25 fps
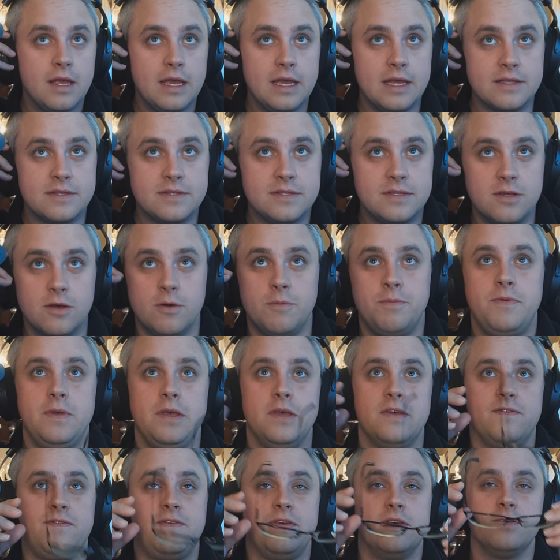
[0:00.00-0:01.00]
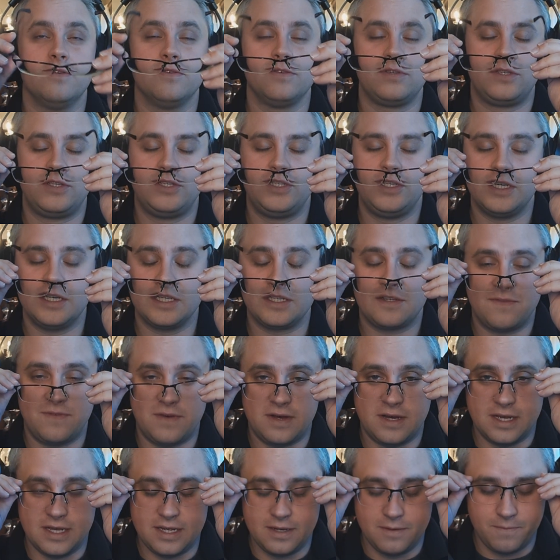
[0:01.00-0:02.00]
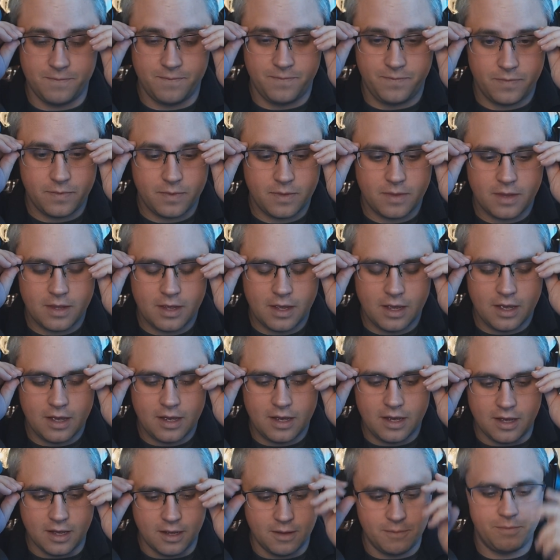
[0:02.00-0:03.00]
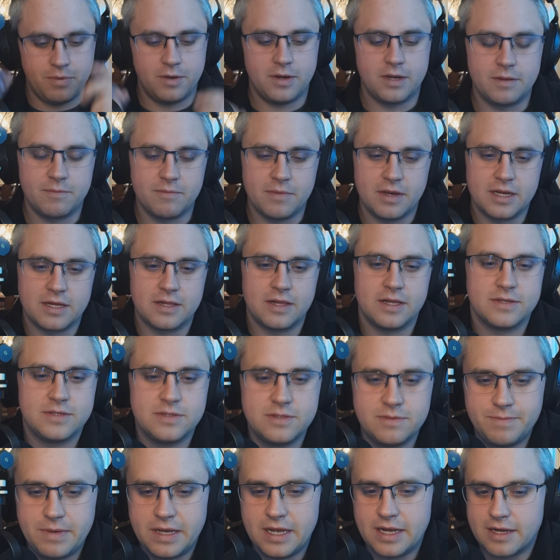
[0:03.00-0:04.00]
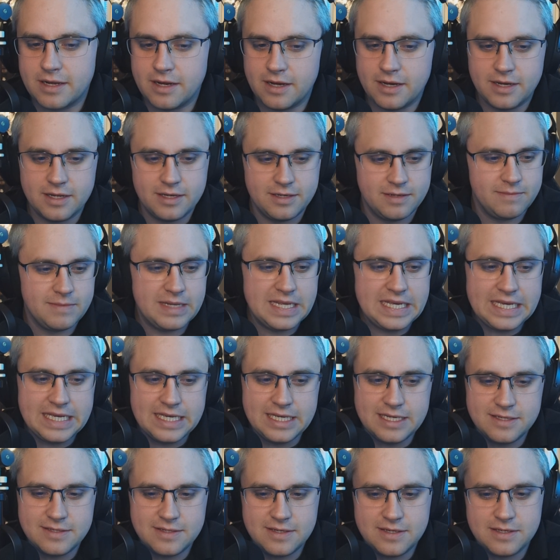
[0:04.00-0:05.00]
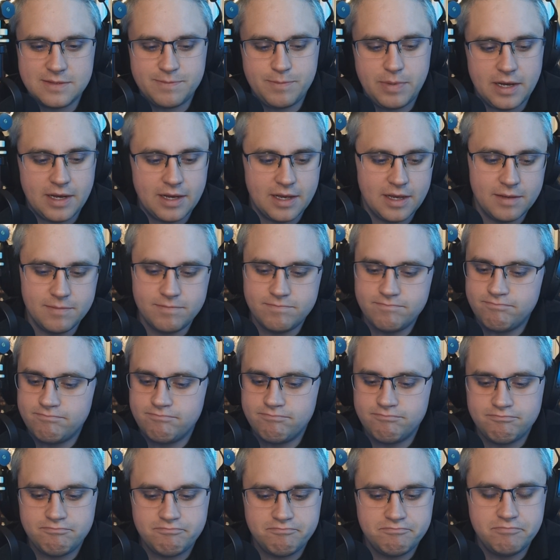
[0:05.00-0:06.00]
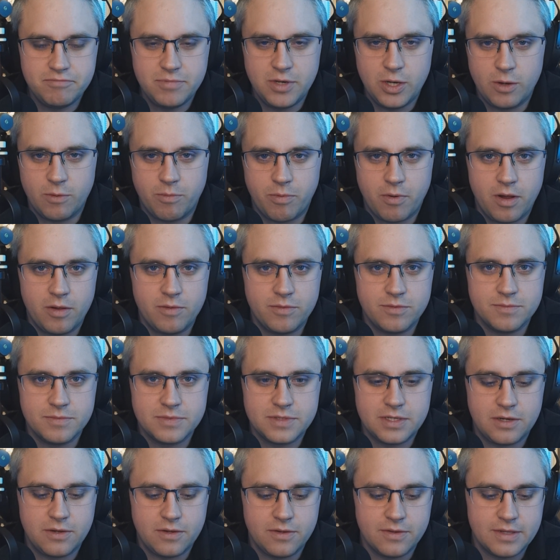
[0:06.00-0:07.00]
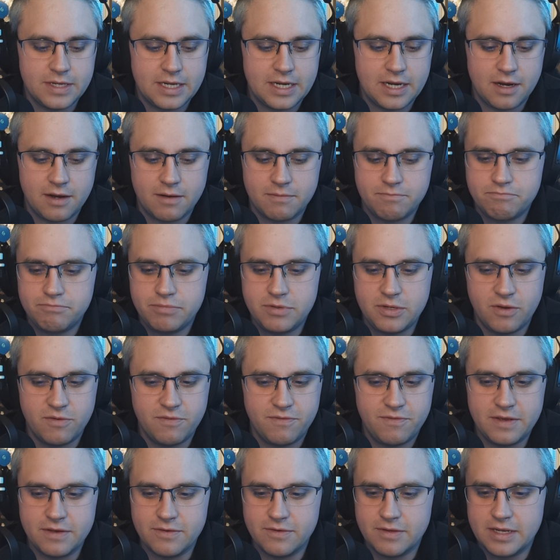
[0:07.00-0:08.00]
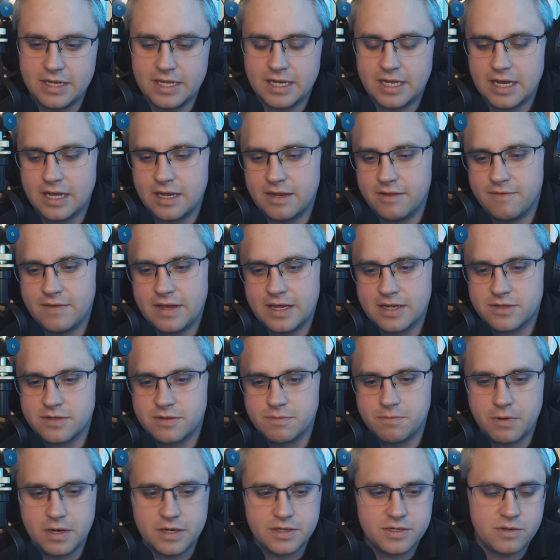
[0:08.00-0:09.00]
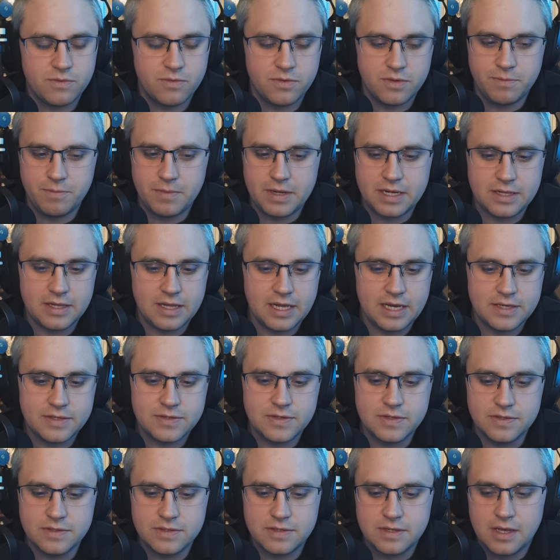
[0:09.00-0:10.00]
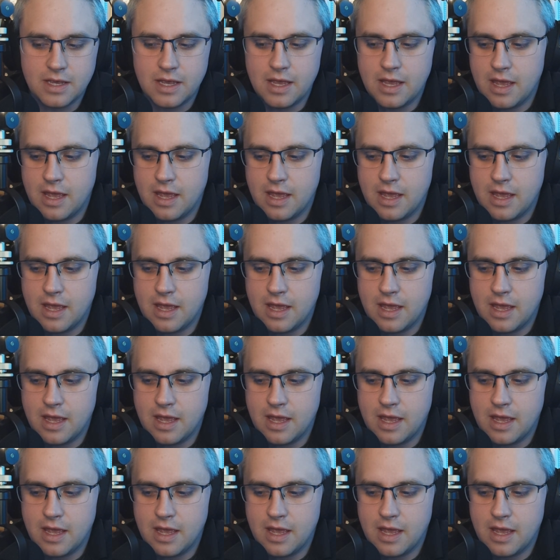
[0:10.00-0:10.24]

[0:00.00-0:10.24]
it still feels just fine. Putting my glasses back on, easy as pie. No problems at all there. Don't feel any kind of extra pressure with my glasses.